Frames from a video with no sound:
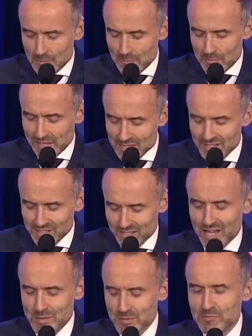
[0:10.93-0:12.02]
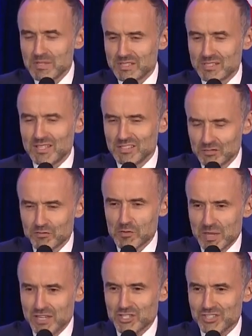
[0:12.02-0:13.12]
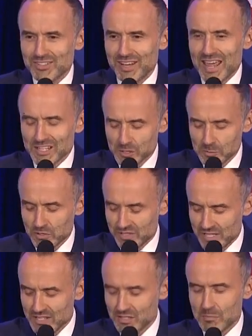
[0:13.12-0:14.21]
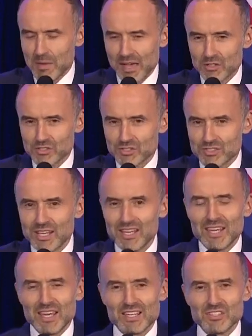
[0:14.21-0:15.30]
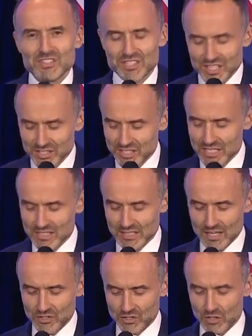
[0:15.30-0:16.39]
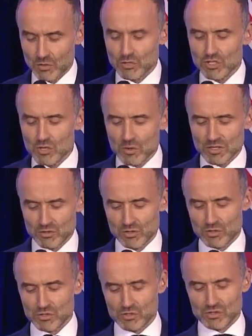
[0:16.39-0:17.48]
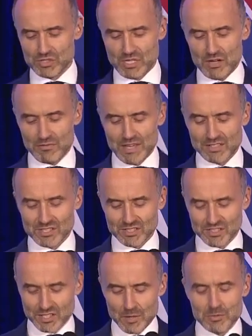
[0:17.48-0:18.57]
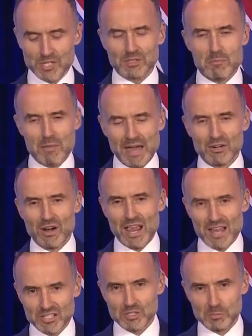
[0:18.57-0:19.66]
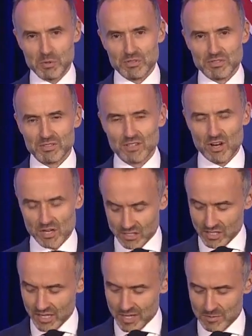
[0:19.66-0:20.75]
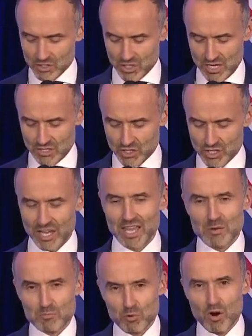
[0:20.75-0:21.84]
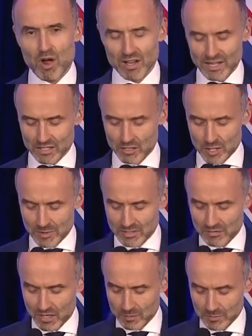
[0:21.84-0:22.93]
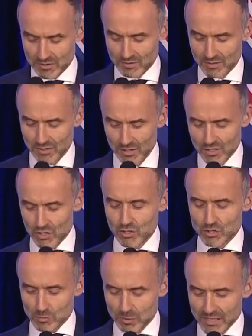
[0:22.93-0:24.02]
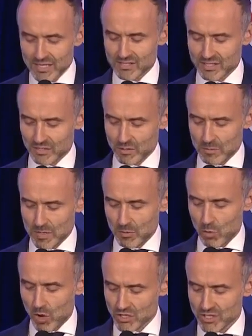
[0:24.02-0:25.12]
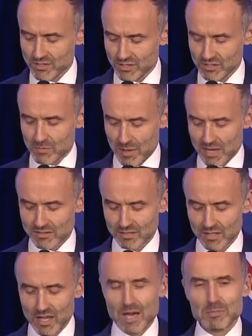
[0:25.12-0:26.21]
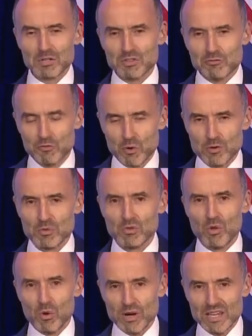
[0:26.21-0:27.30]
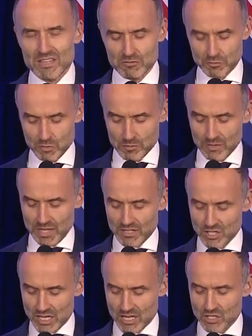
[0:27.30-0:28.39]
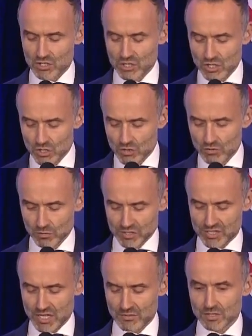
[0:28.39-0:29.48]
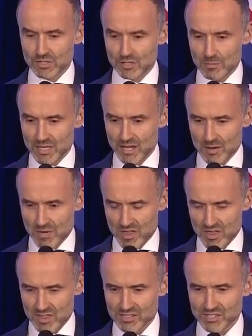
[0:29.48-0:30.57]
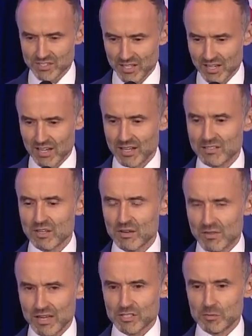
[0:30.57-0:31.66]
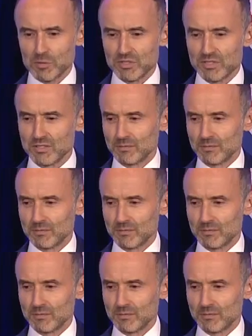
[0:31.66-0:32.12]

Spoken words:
But in this time of misinformation, expertise matters. And 16 days ago, you introduced yourself as a subject matter expert on climate change and broad economic development. Could you please tell the people watching this debate about the formal or informal education you've received to become this kind of expert?